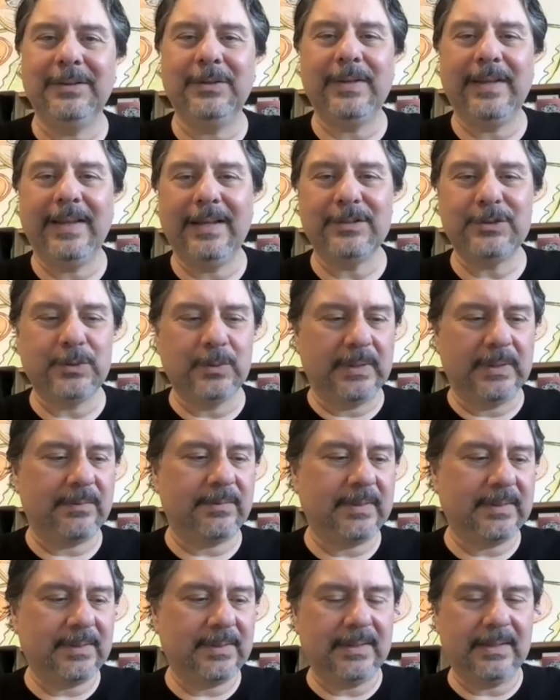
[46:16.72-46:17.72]
you can't do
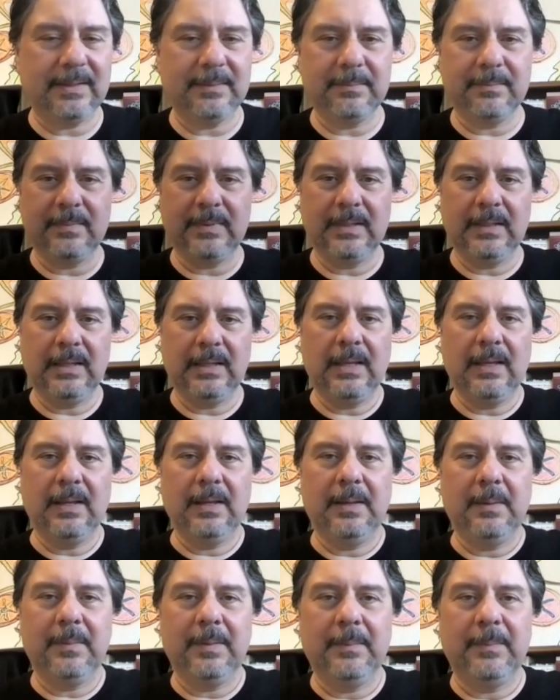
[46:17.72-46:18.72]
everything,
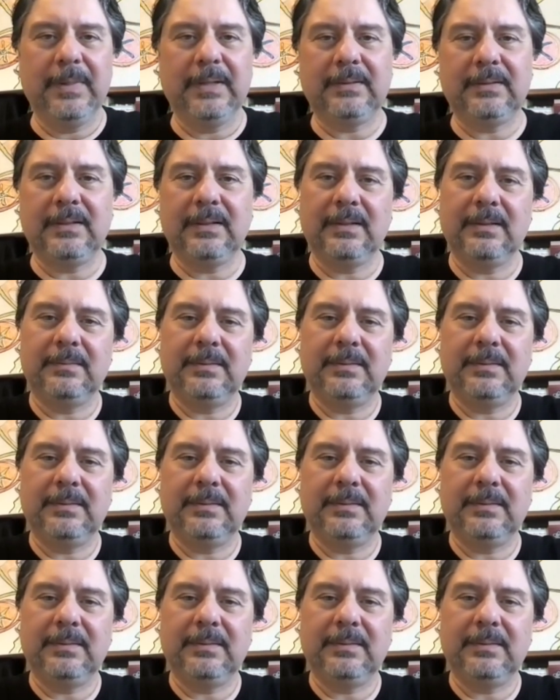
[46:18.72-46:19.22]
but uh,